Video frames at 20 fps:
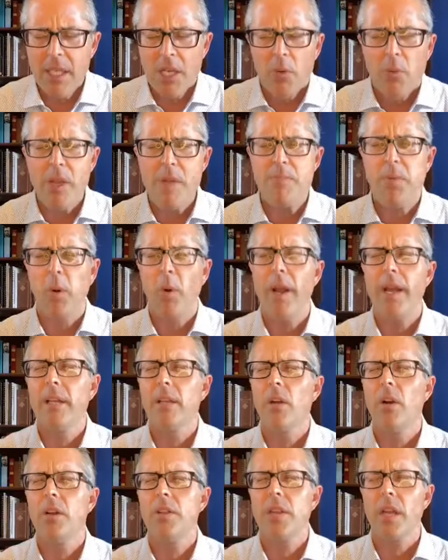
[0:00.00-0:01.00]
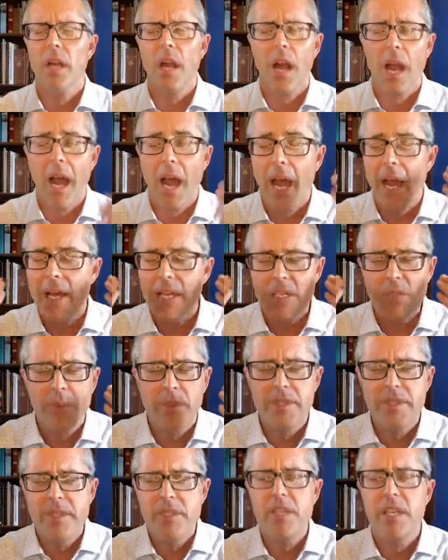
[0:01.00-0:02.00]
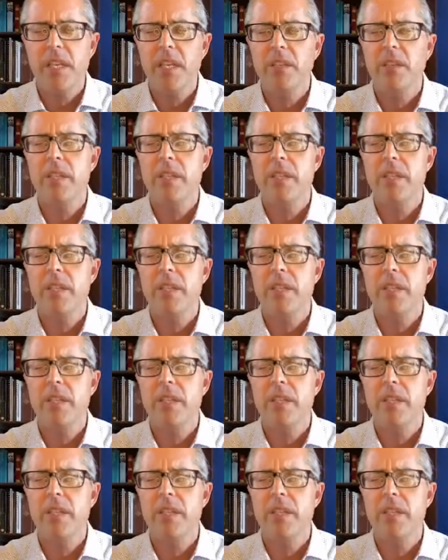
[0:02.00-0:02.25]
We pray, Lord, that our eyes would see in